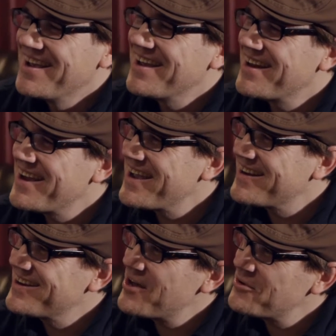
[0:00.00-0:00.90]
and I
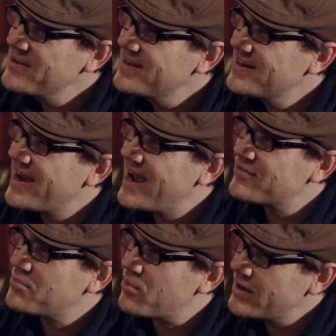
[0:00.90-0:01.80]
not only did I
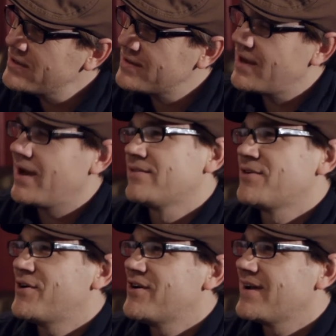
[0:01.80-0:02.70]
have to break the guy's
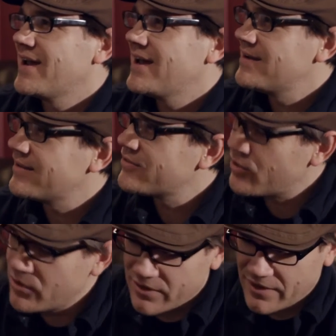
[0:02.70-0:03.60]
heart, I had to
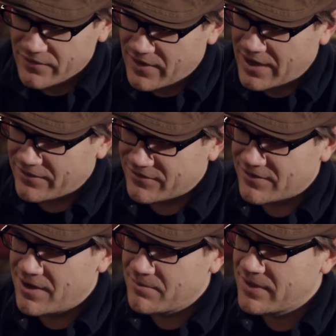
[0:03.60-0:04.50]
throw it on the ground and
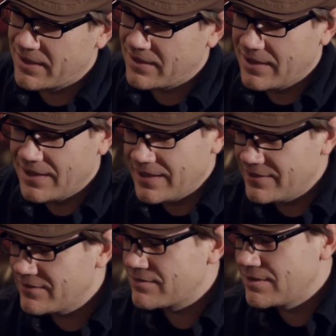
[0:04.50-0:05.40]
stomp. And he
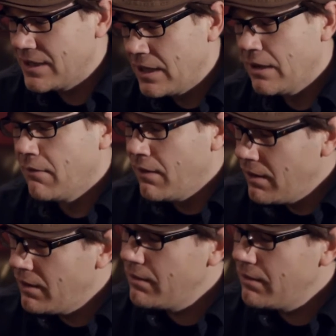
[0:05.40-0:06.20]
just, well,